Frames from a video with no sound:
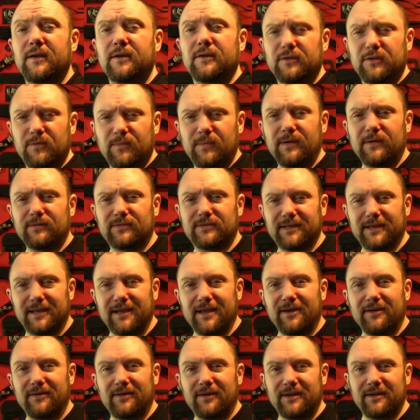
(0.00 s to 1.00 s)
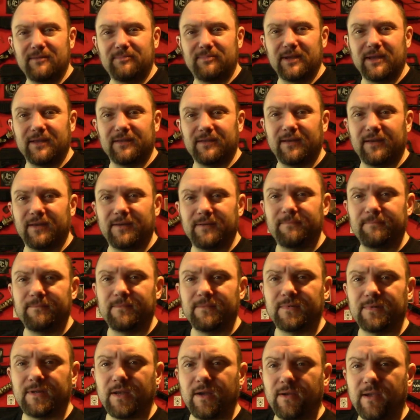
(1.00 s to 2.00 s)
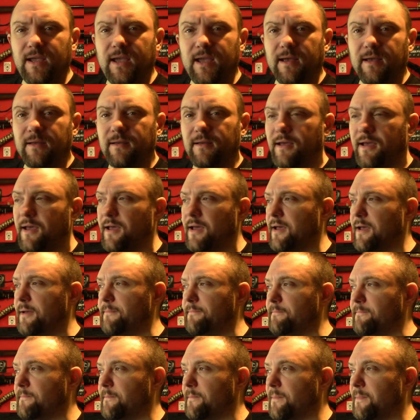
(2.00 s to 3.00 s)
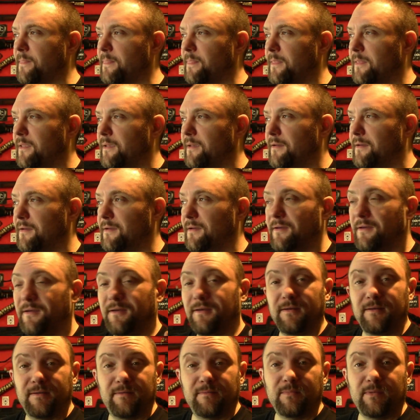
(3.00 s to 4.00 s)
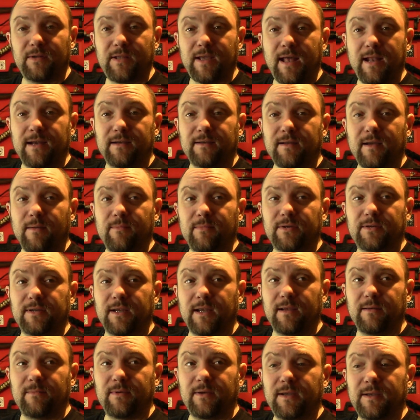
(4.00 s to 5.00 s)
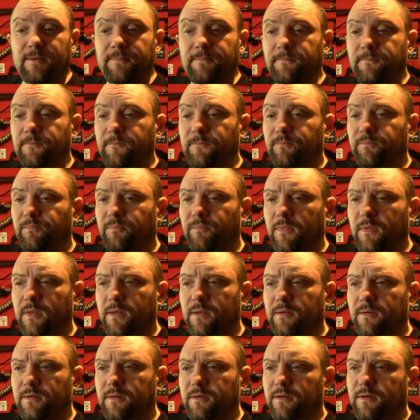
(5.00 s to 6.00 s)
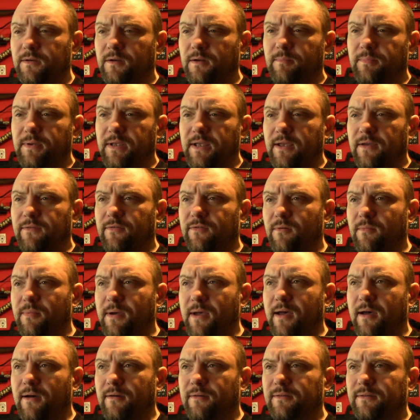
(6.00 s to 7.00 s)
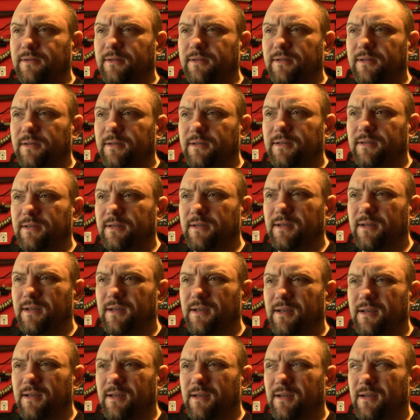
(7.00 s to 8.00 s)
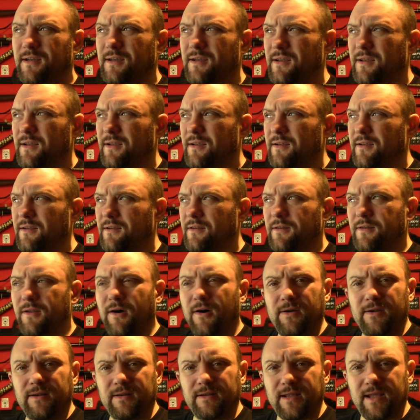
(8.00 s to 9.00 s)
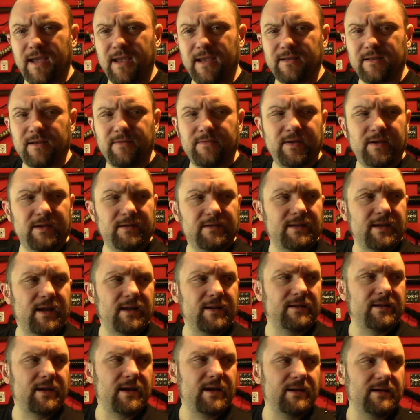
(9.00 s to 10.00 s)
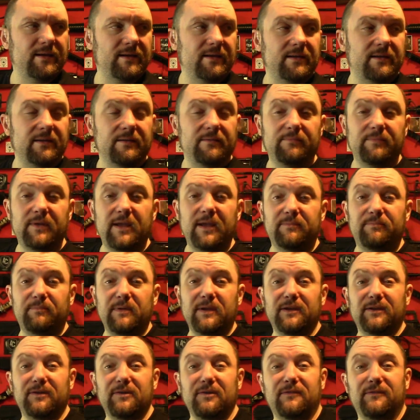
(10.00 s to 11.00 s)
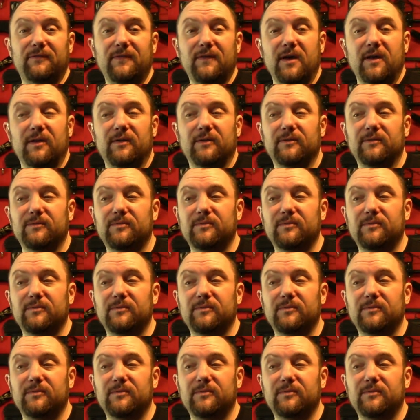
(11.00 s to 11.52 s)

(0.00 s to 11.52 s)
You will see her in a bit though. So yeah, um, Metallic's come to see me. She's going to be here for about nine days I think, ten days. Yeah, it's been good fun.